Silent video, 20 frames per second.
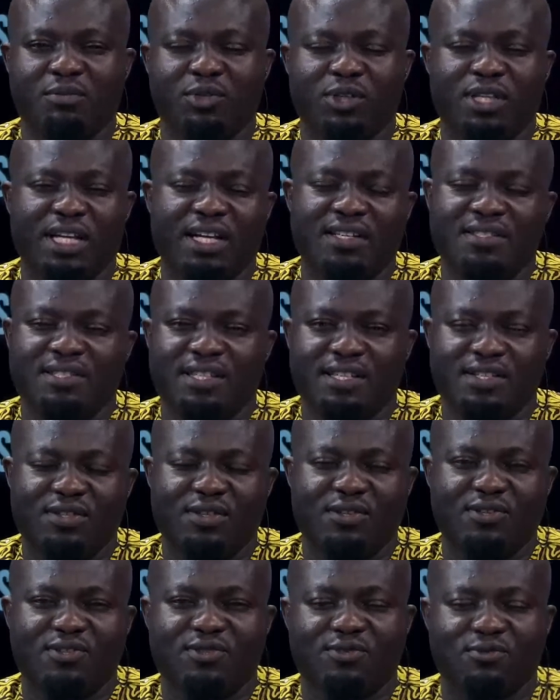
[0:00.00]
But that takes
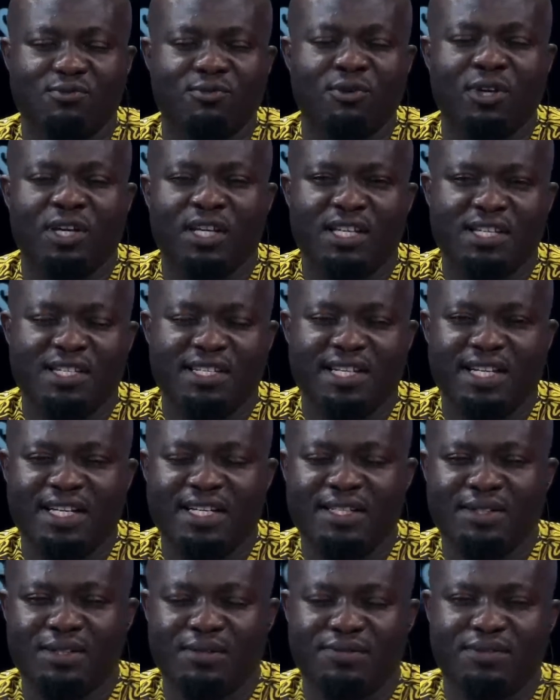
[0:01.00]
us to: is there
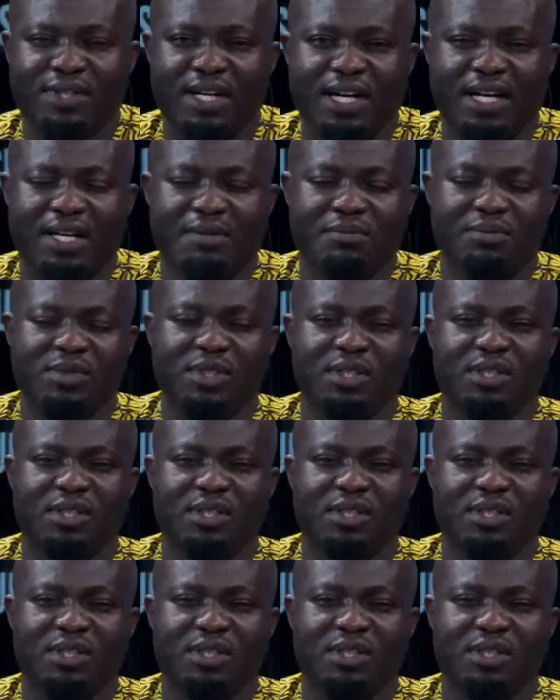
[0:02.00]
enough time